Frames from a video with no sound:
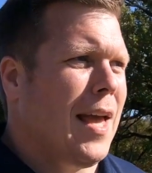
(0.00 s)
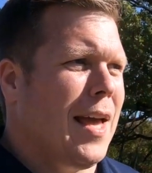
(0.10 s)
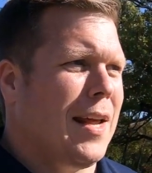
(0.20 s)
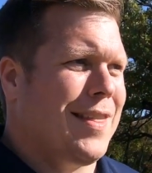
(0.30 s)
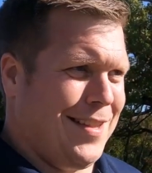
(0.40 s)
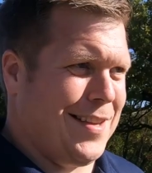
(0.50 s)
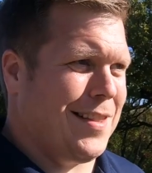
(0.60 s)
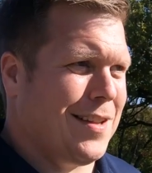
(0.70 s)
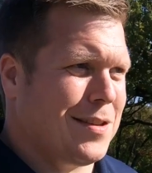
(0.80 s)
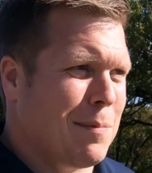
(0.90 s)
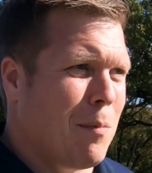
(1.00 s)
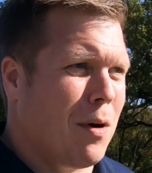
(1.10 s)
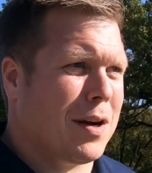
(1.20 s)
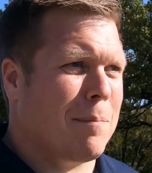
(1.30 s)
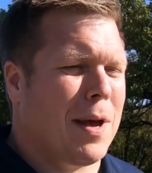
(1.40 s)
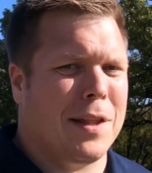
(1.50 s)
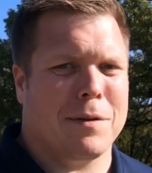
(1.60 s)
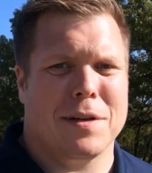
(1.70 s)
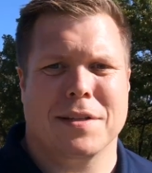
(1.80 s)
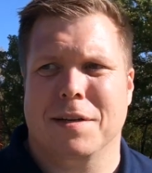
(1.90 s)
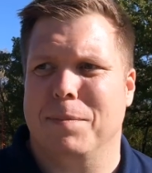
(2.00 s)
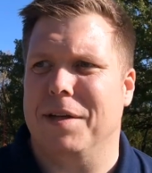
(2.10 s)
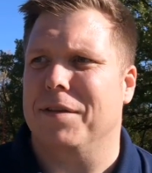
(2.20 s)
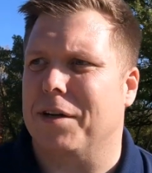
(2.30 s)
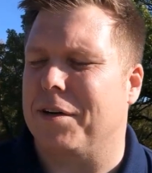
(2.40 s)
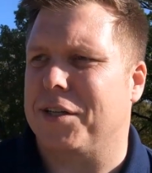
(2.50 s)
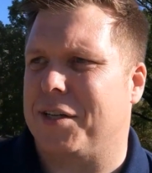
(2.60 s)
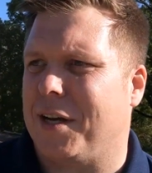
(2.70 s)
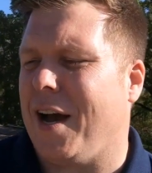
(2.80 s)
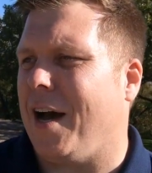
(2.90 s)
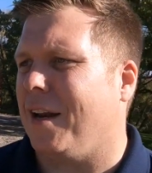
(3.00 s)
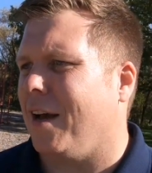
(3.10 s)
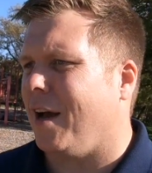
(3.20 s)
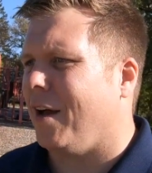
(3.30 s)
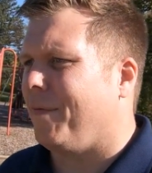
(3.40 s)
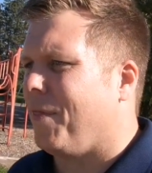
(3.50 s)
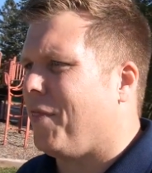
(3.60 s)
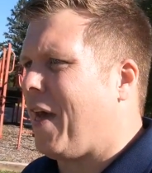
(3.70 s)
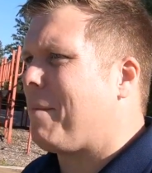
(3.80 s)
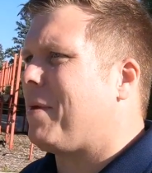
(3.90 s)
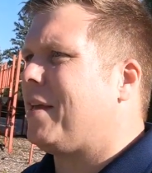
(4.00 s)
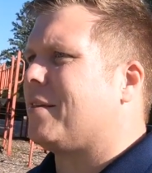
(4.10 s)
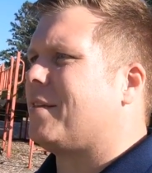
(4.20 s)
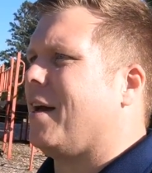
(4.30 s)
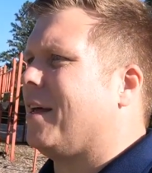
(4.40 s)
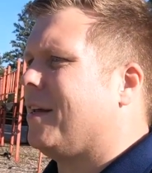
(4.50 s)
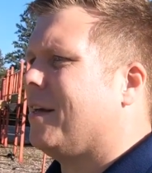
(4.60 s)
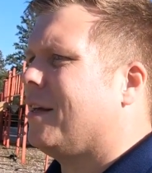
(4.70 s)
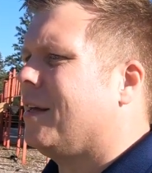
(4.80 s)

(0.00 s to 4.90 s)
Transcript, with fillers: and I think that there's a more compelling reason to believe in the Christian God. That being said,